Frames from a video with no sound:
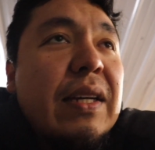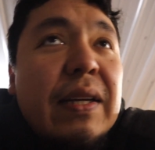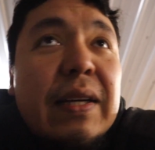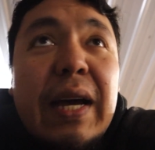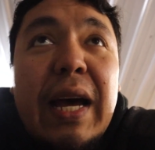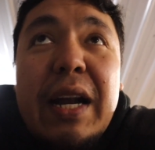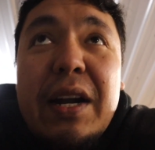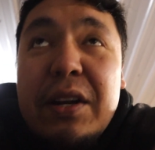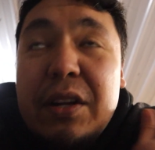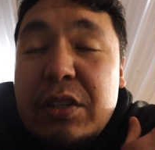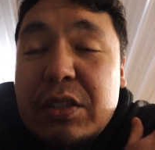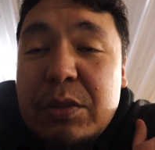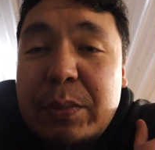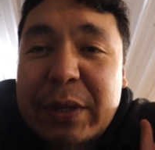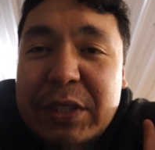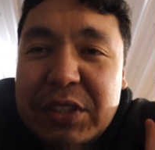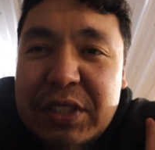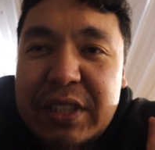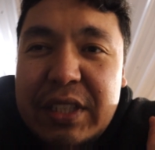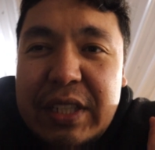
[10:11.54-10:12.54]
I don't know,
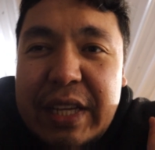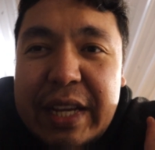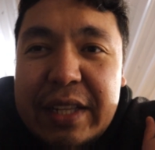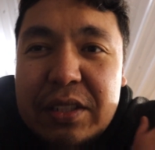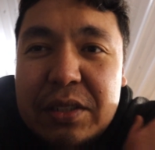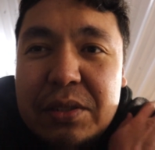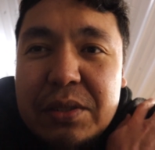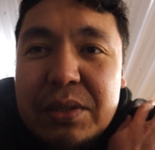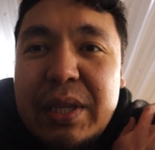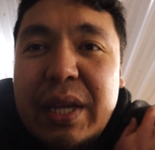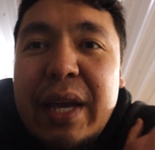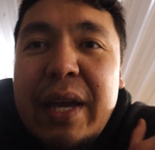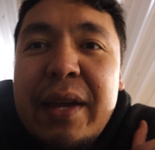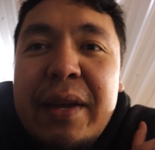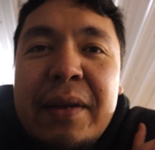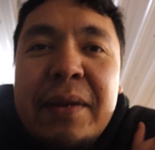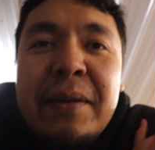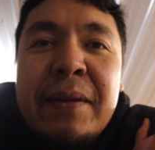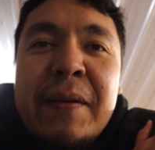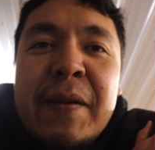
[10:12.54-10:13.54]
especially in like those
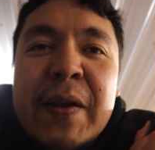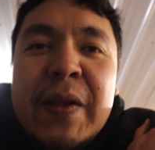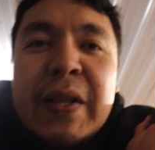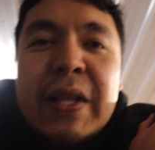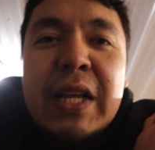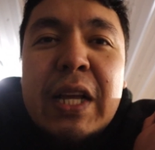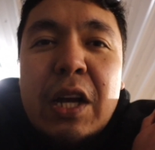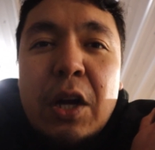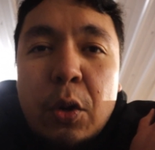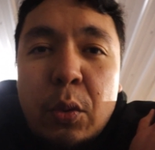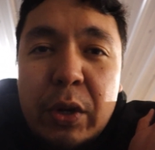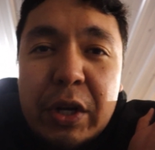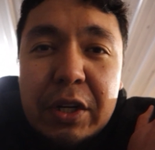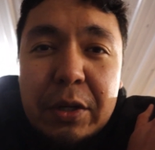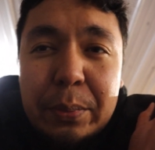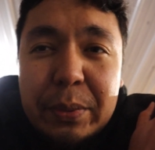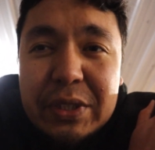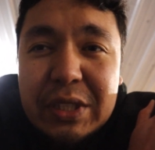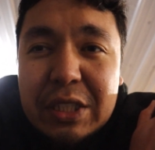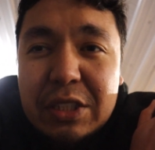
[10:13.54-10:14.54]
weaker
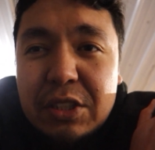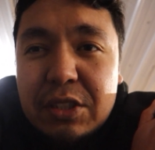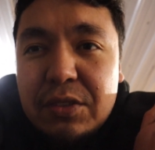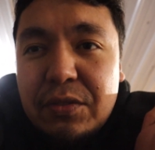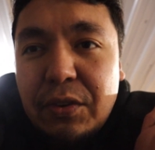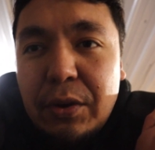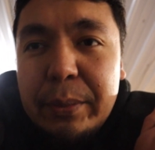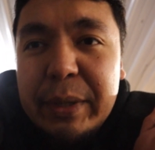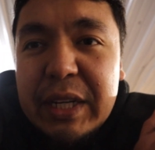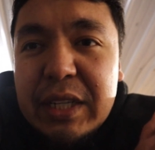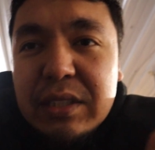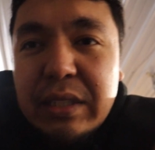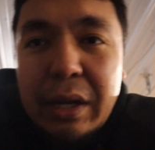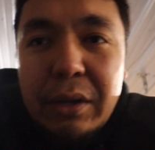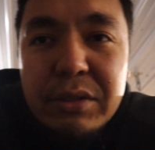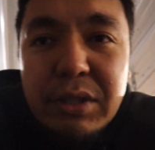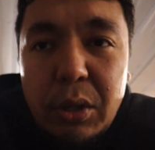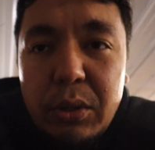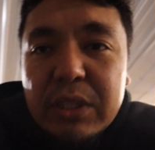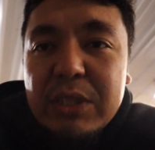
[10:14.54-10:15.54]
positions for me, because I
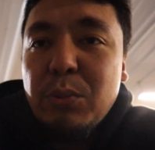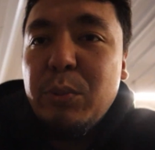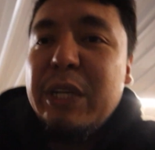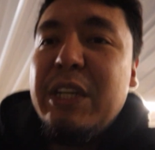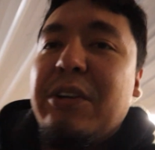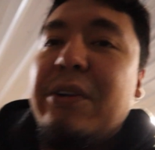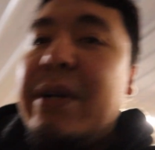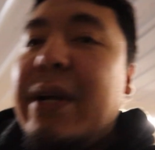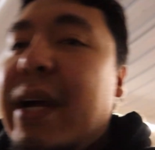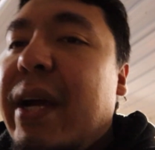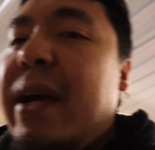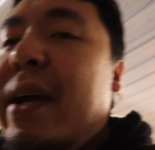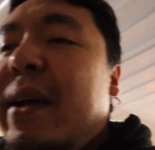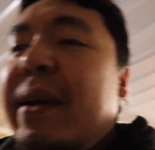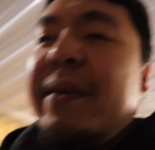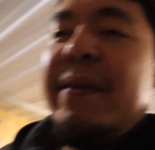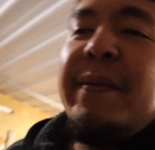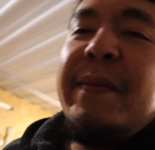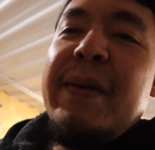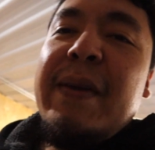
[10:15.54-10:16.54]
was always weaker
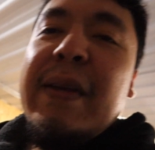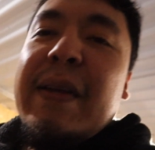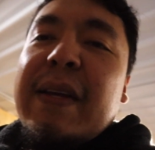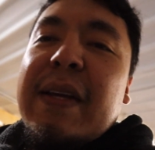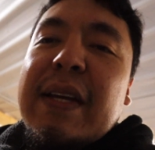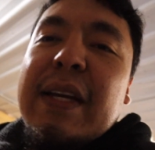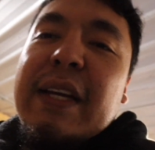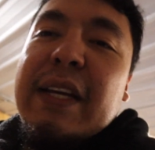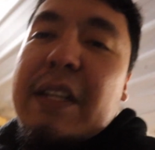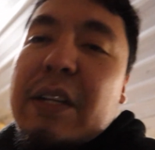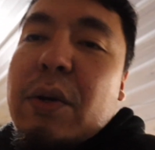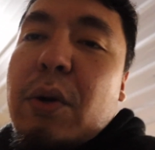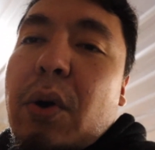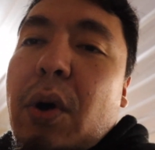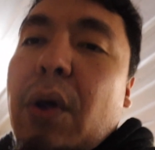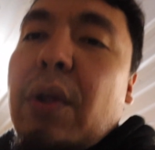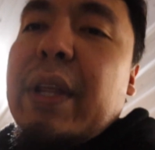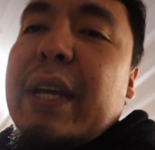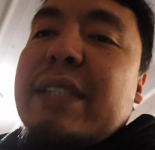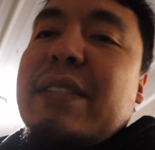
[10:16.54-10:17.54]
in the
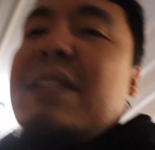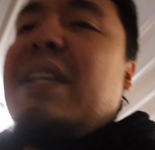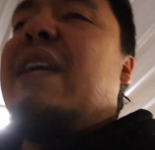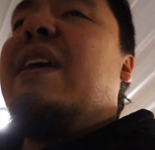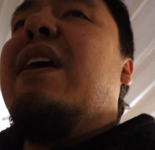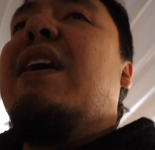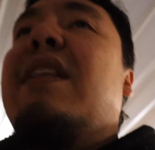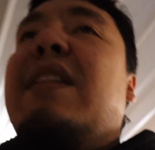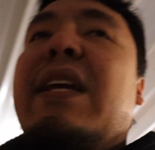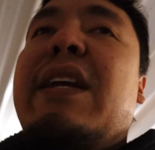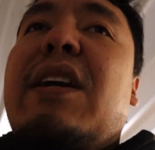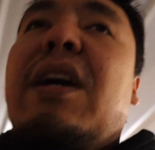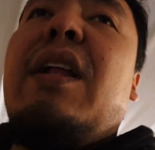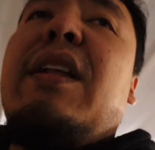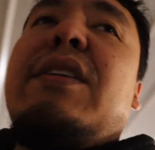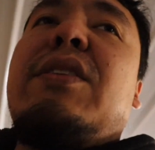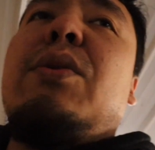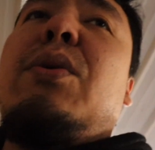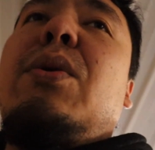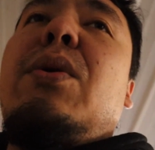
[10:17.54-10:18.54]
hole, as they call
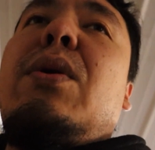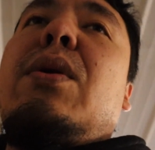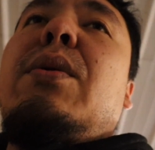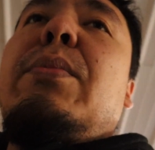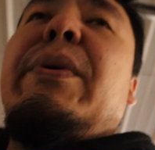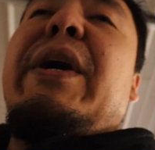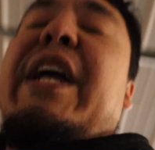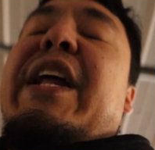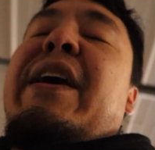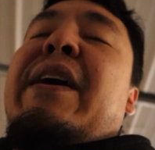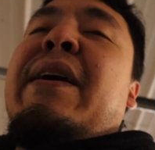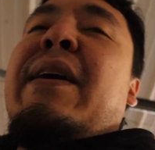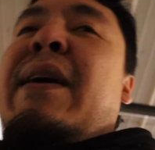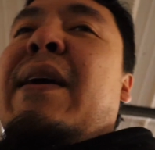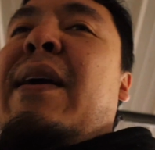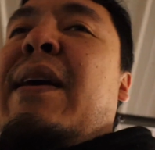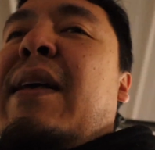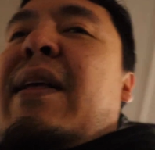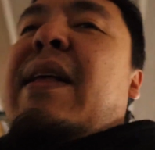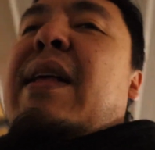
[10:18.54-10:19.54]
it, the hole, but
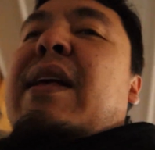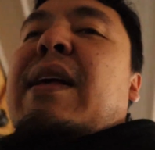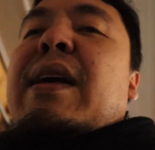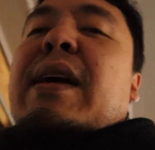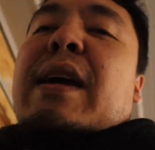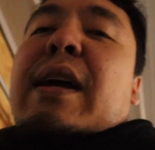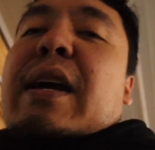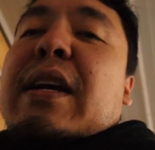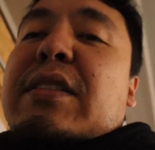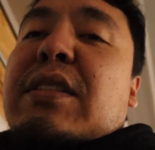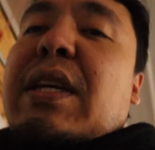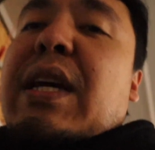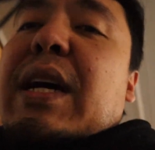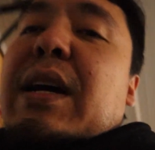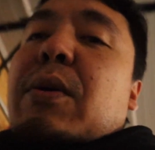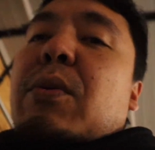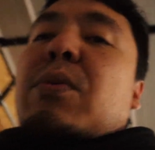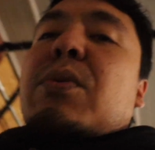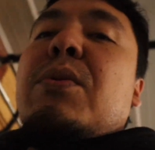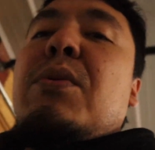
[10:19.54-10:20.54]
it's
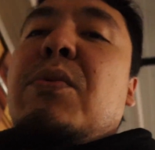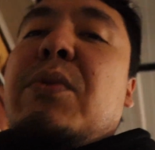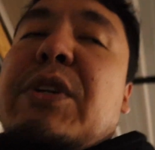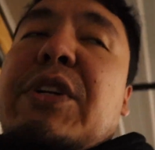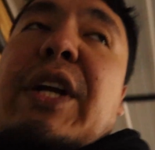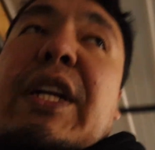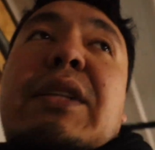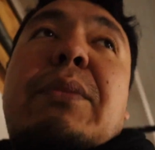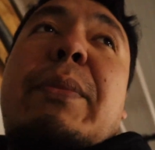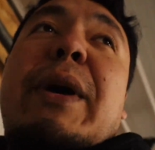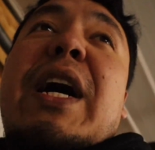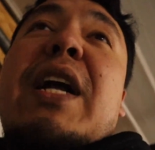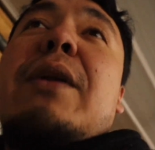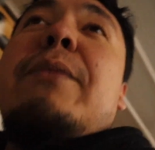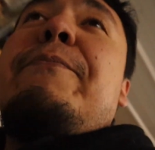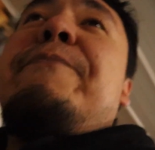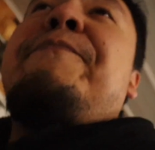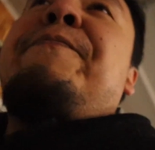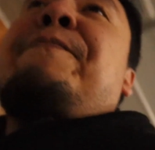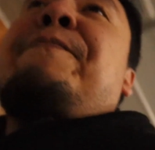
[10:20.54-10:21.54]
when you're at the bottom.